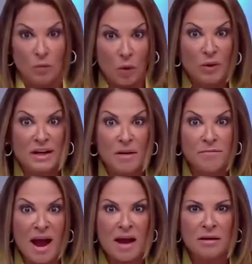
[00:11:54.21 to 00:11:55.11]
When we come
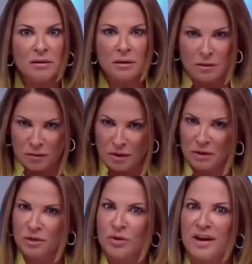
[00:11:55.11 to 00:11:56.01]
back, we're
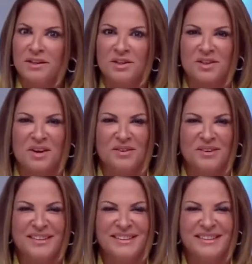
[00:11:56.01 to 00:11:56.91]
going to try and discover
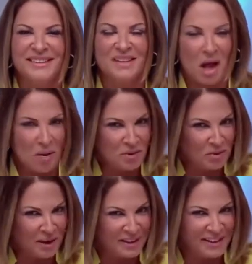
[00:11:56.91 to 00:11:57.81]
it. I'll be
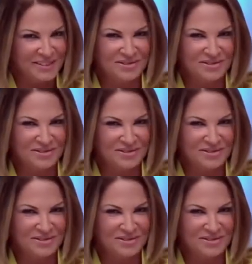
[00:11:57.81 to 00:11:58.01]
waiting.